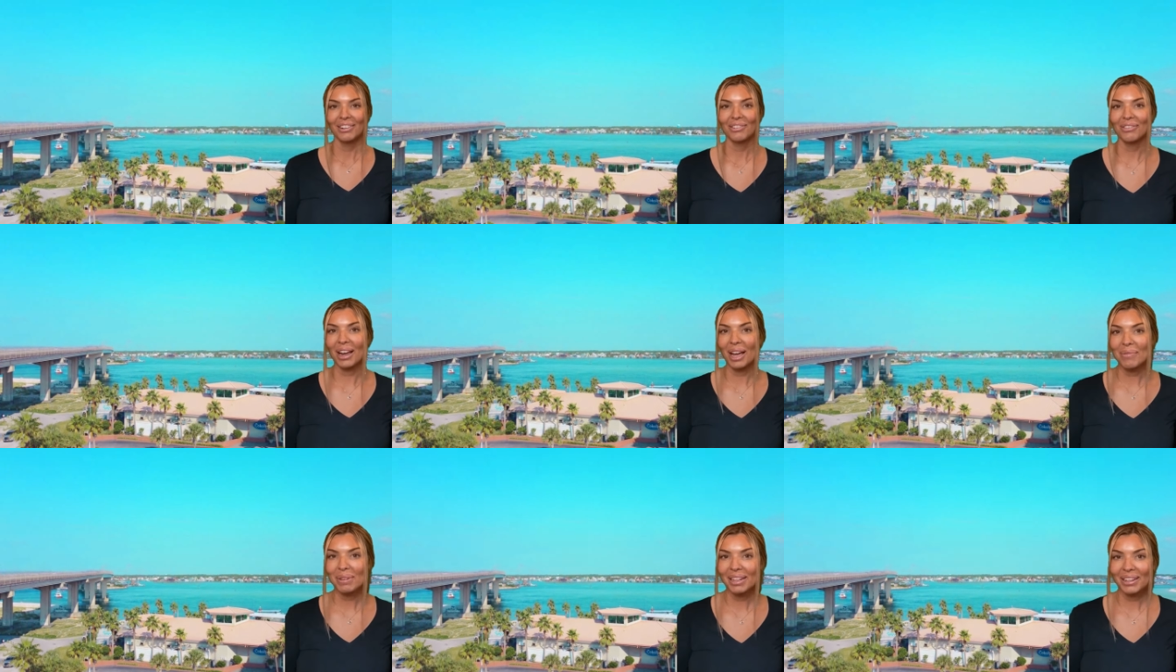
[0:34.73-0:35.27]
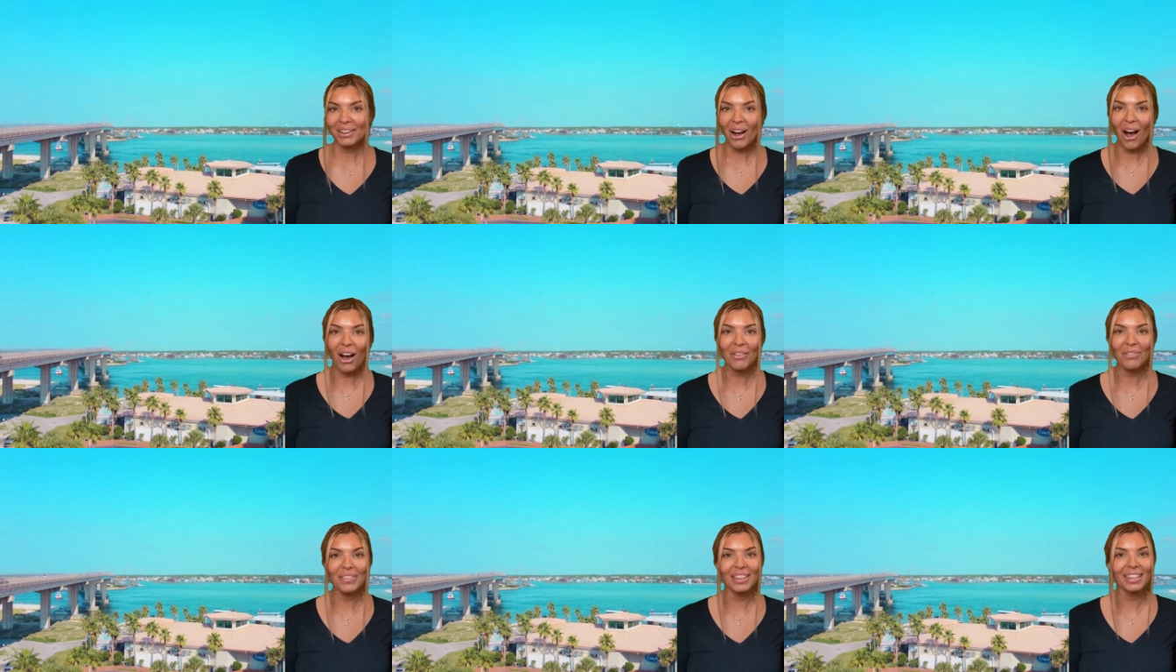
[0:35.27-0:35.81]
grabbing a
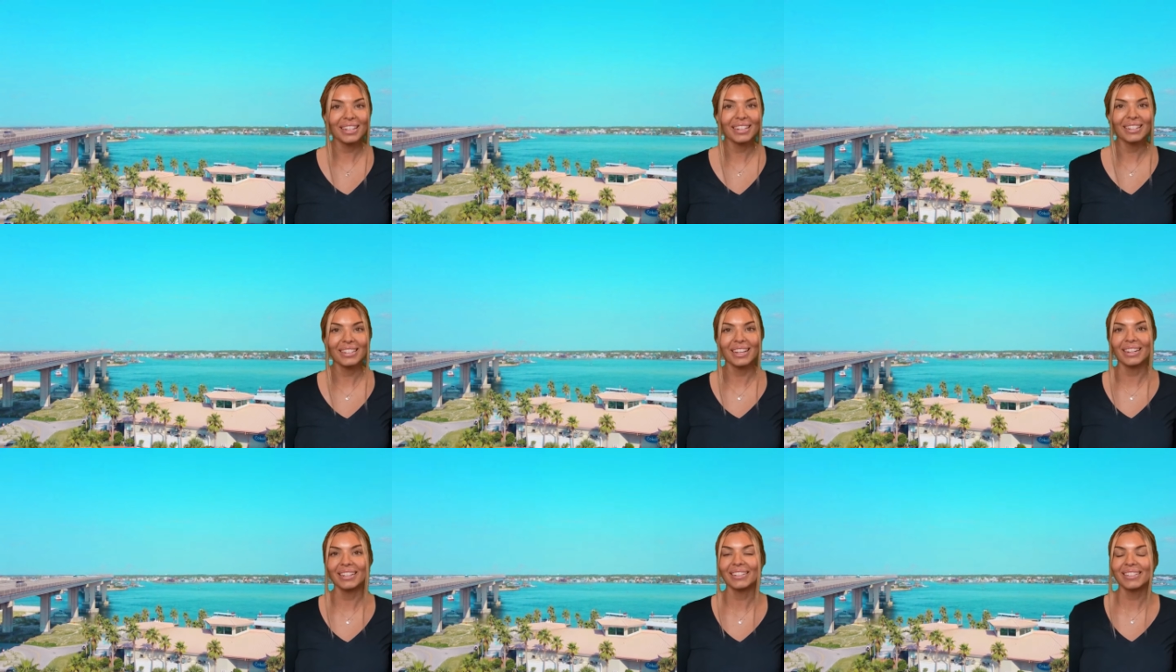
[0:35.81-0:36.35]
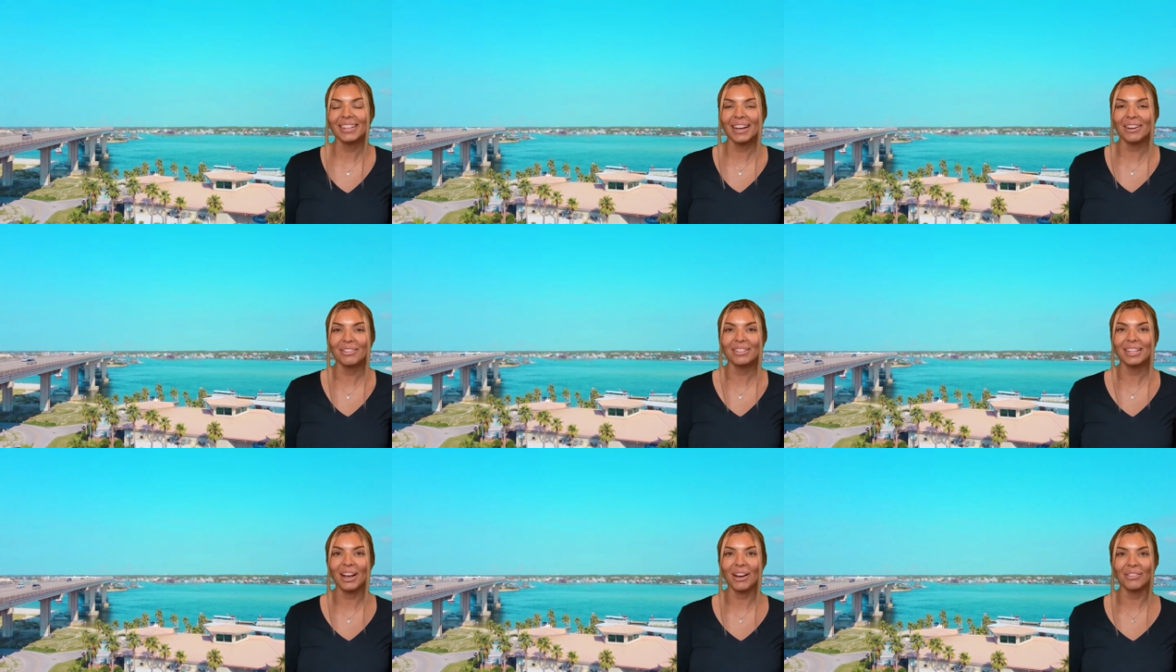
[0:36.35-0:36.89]
coffee in a
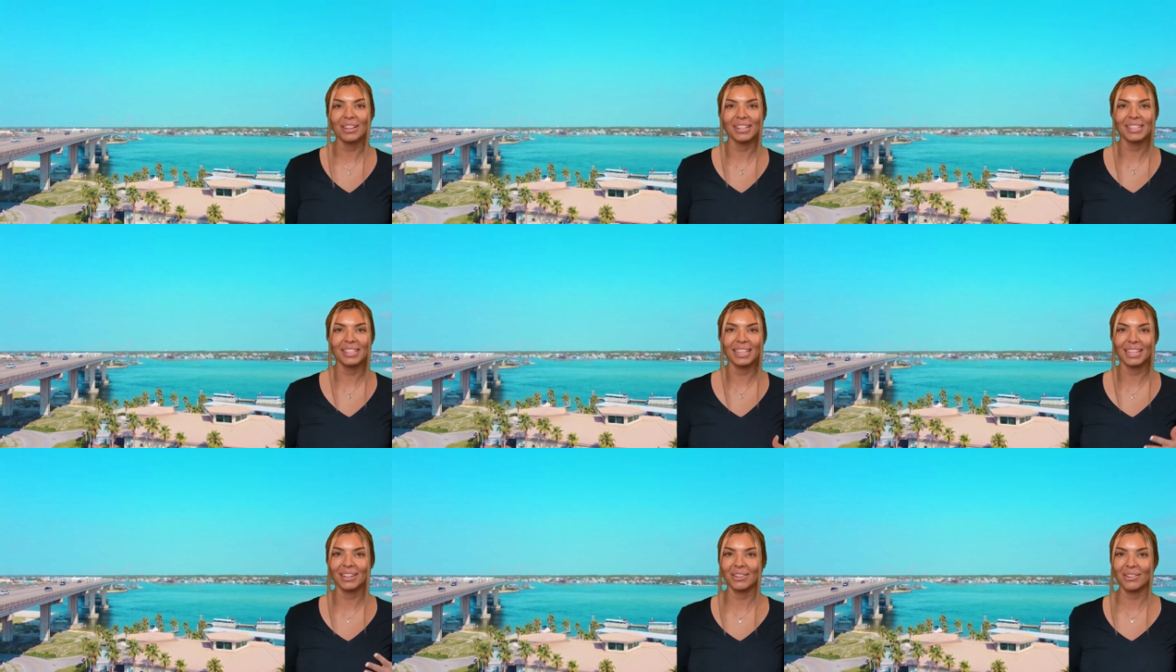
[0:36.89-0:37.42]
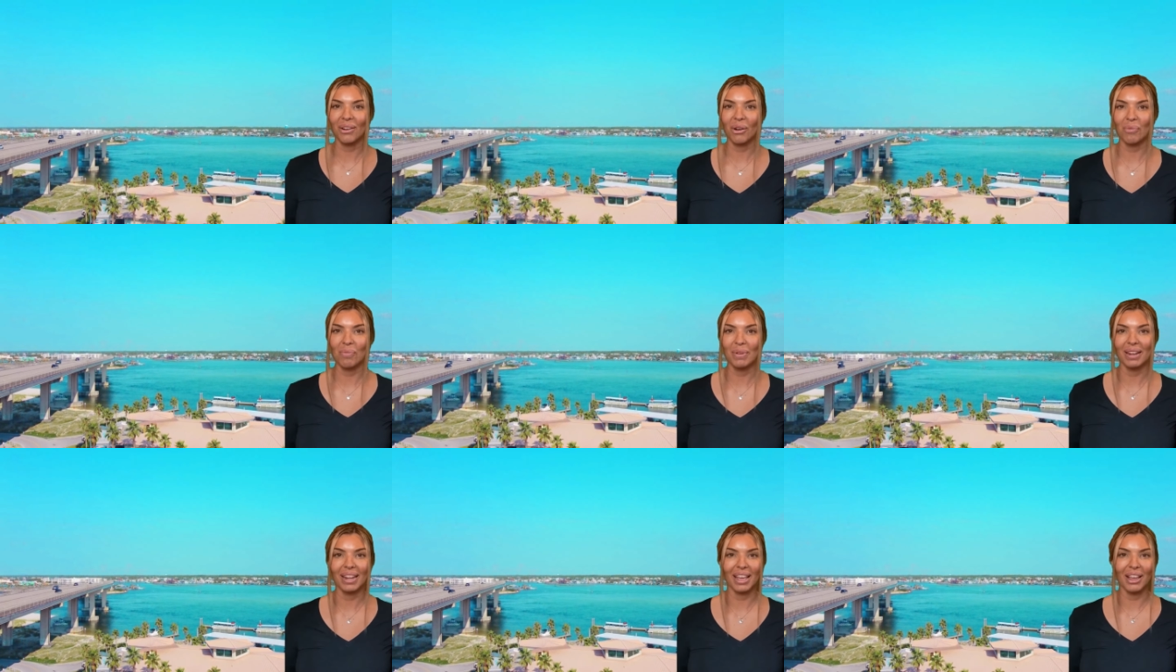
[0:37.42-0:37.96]
downtown that's like an
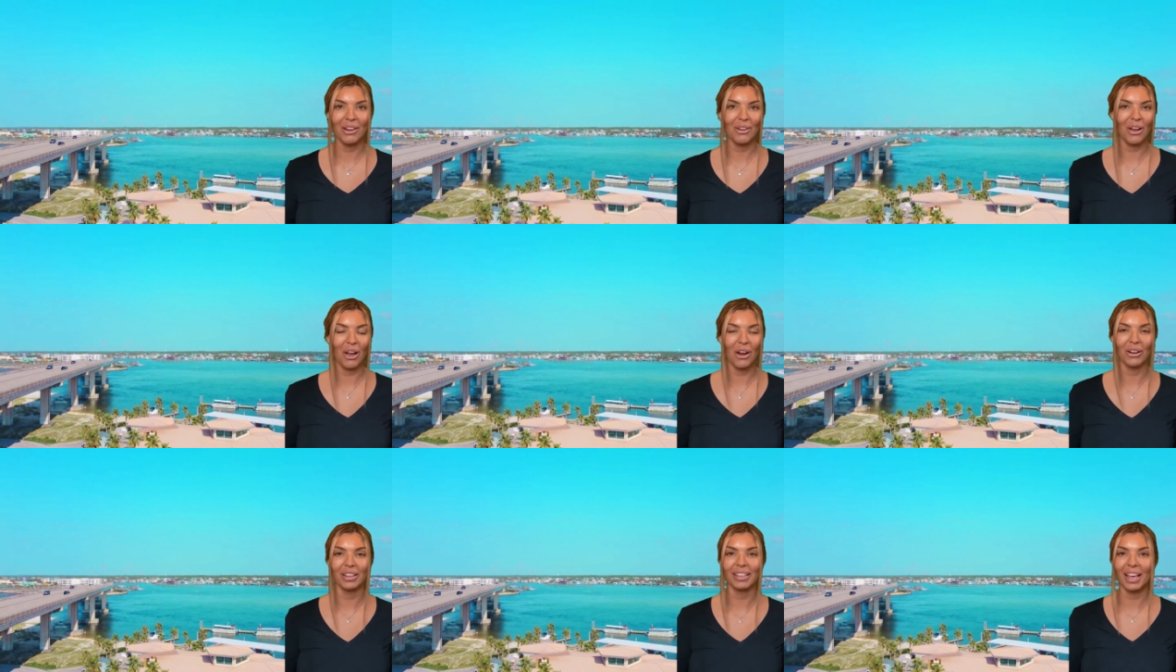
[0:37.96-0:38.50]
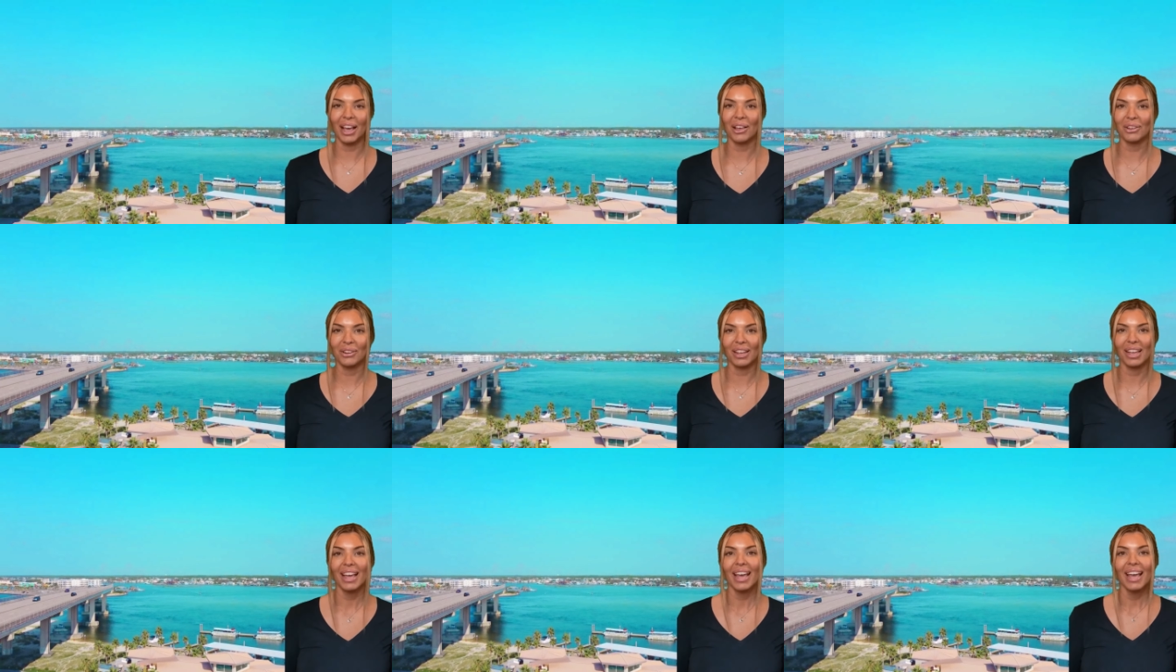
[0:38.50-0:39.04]
open air art
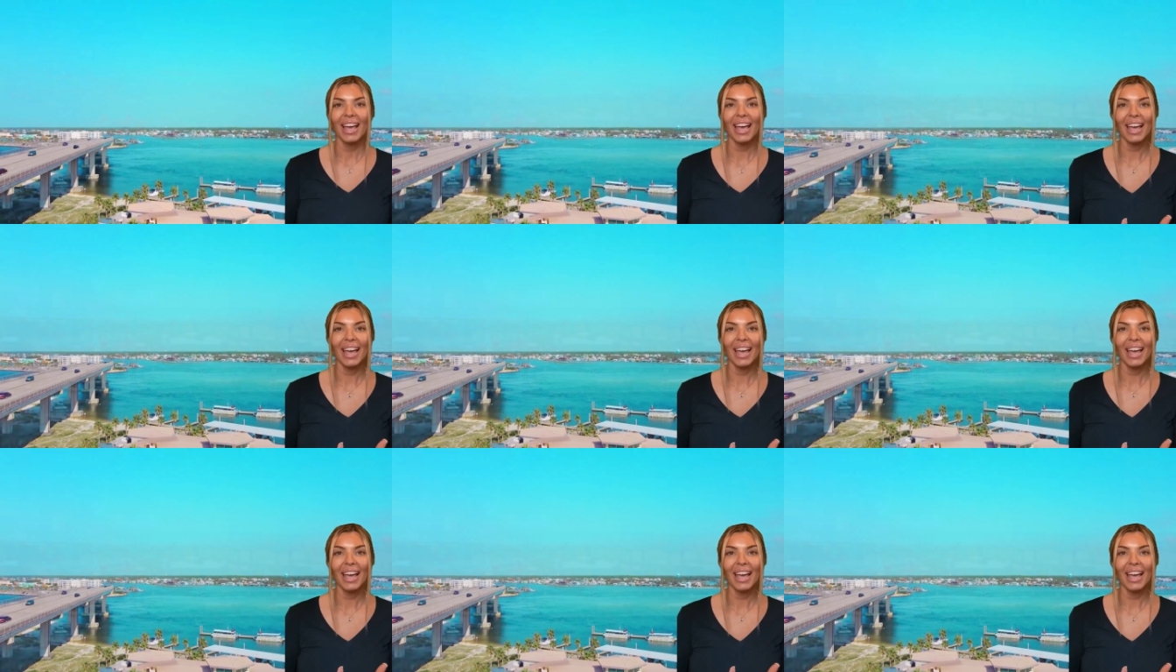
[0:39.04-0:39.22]
gallery,